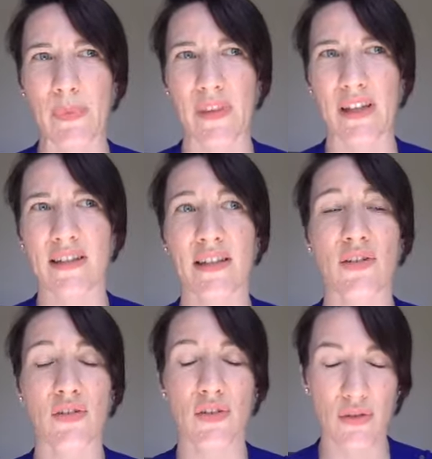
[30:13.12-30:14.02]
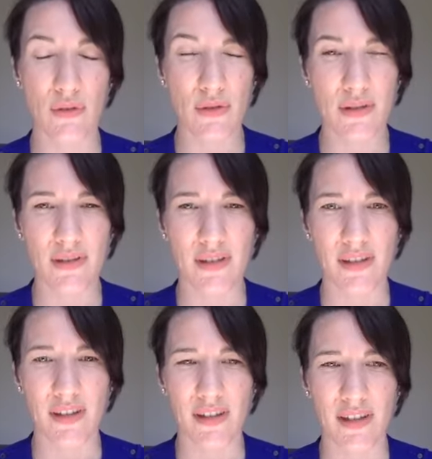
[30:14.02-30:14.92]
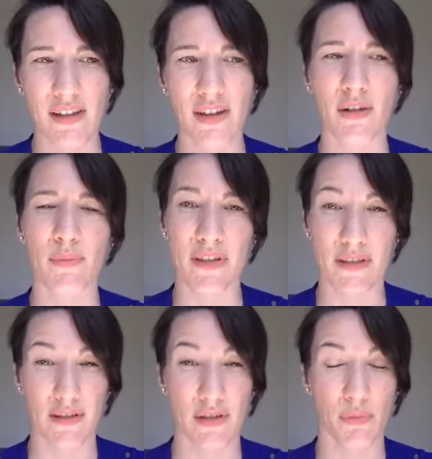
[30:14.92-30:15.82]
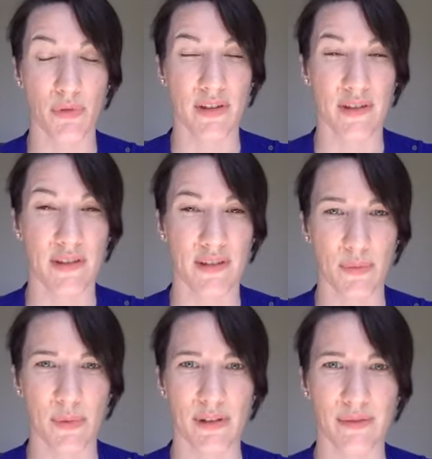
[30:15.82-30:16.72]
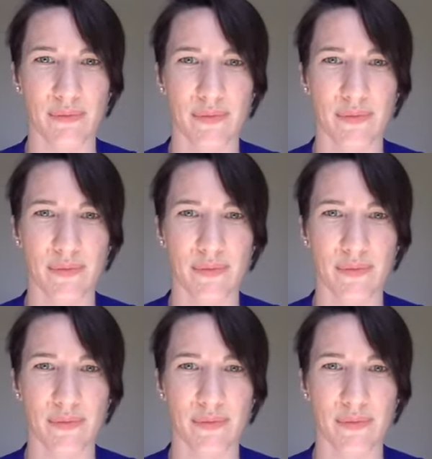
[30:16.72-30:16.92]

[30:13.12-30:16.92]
it's understood and not misinterpreted as well?